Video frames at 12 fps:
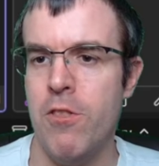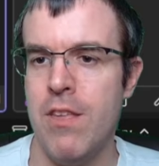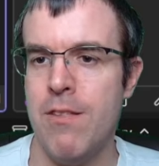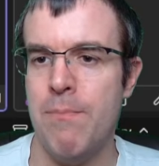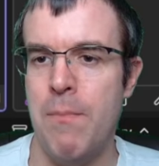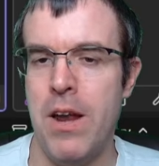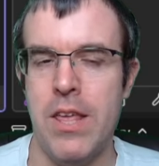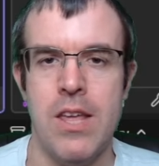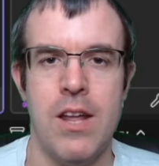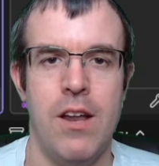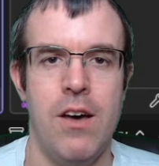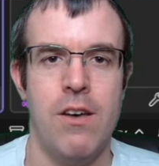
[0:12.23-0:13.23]
this money
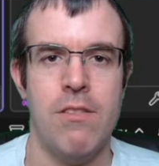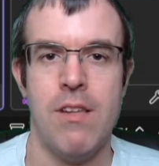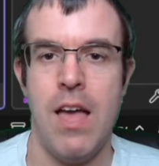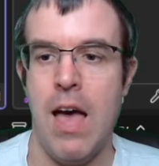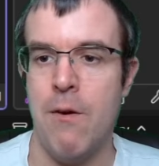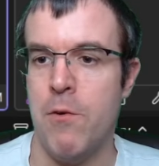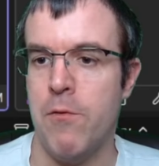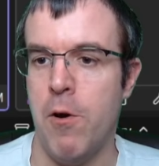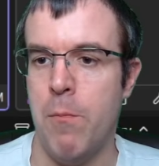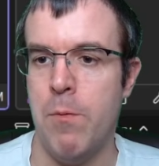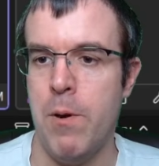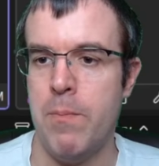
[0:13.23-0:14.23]
class and we've
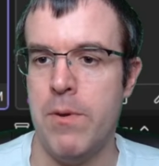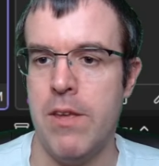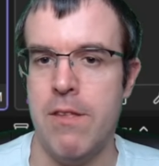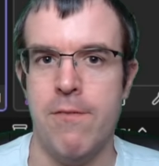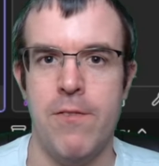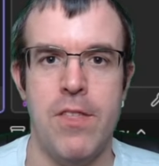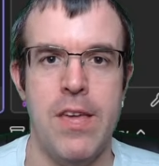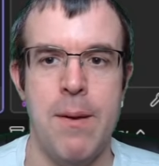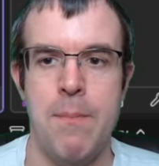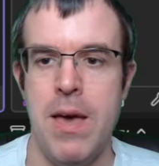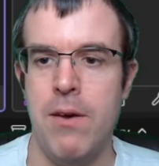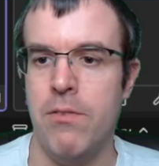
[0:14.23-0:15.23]
got properties for the
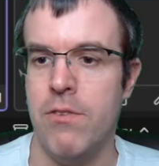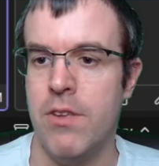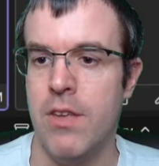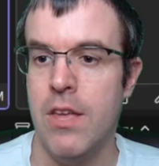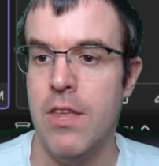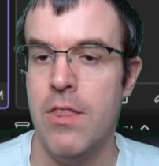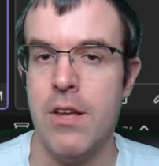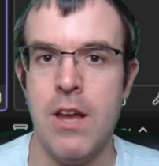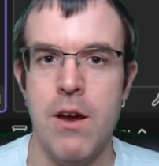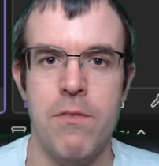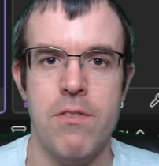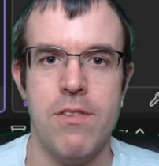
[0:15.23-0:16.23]
amount, the
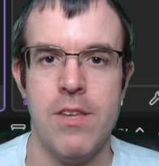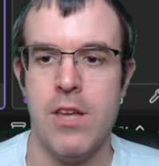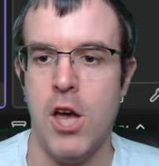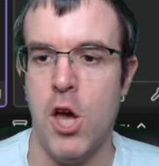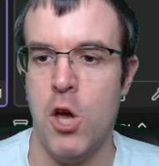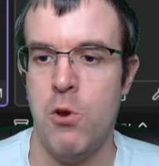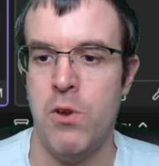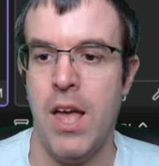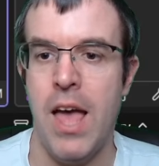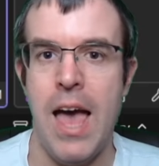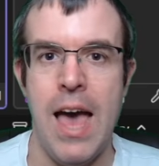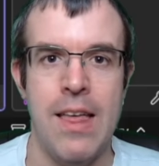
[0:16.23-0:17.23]
currency code,
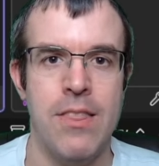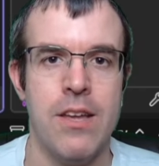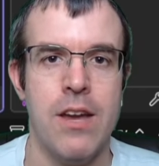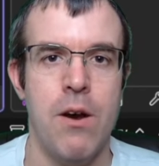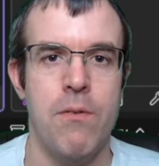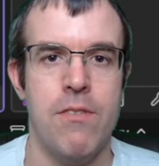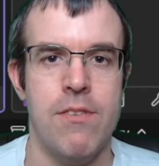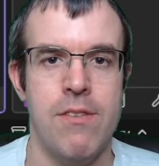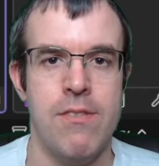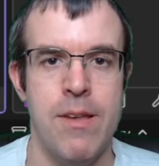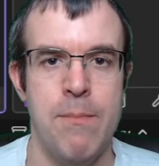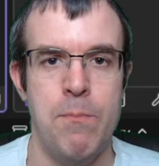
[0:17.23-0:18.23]
and the currency
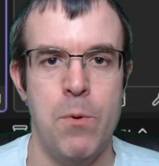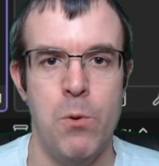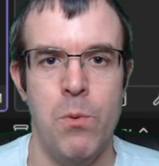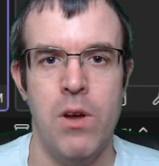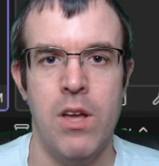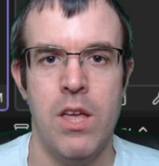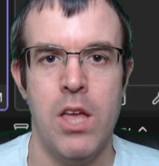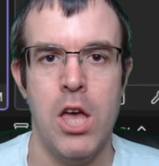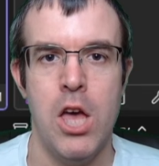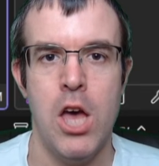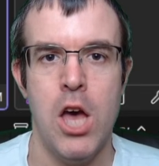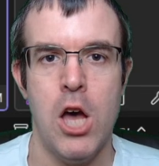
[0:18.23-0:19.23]
symbol.
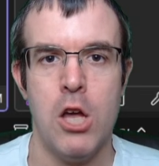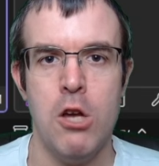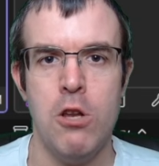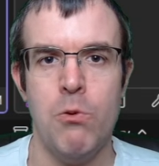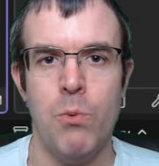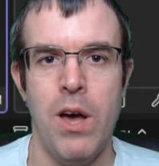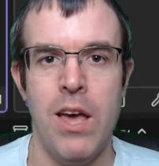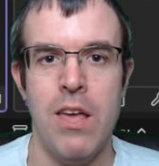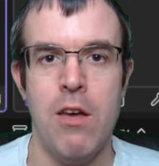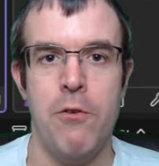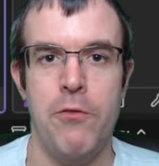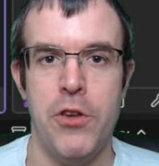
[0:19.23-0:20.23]
A good
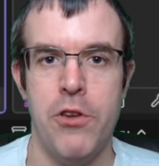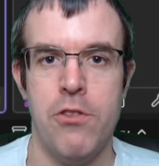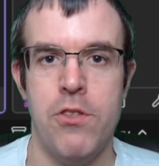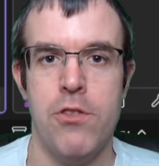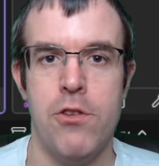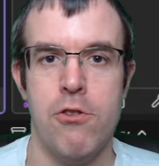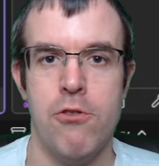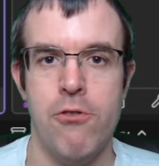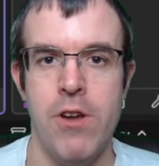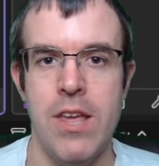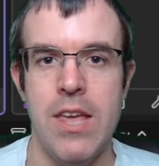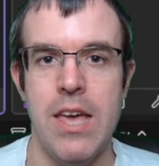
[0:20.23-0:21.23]
way of using
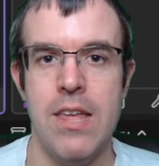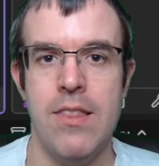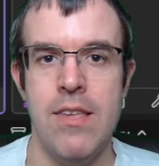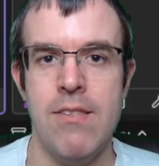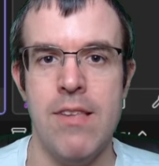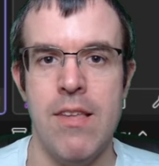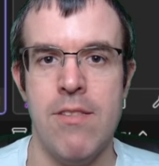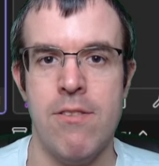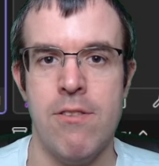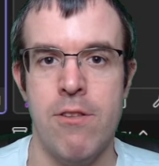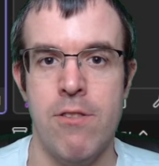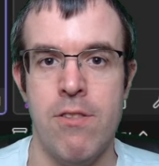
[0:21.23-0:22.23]
ToString in this
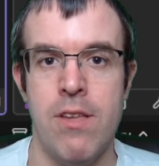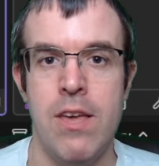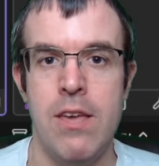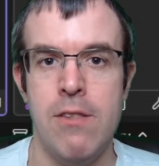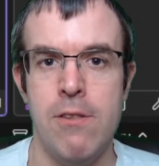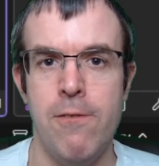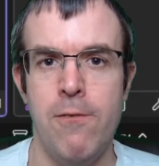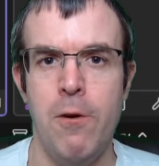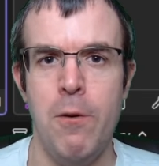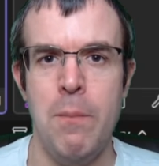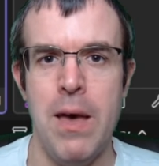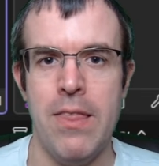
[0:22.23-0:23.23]
instance is to
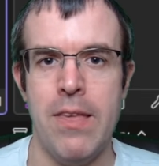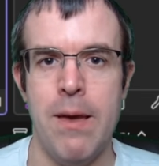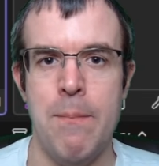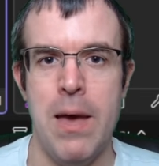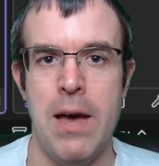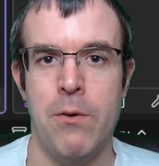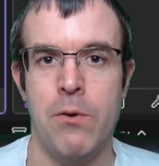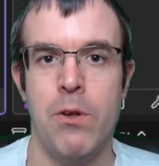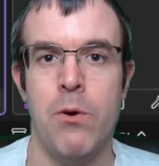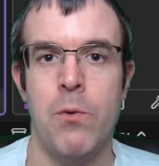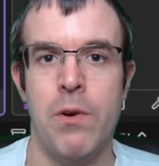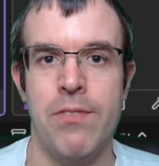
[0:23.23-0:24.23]
format the amount
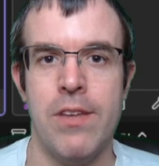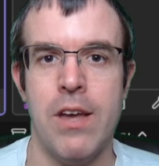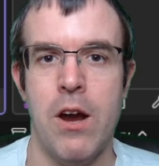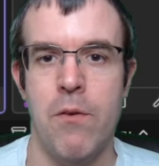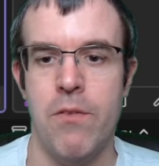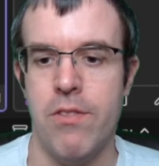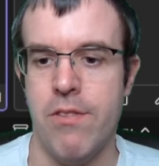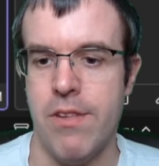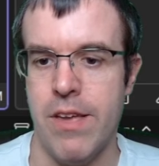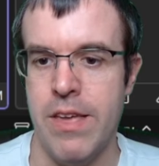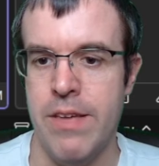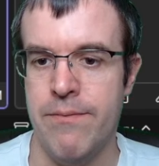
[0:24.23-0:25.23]
with the
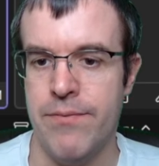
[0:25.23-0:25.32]
currency.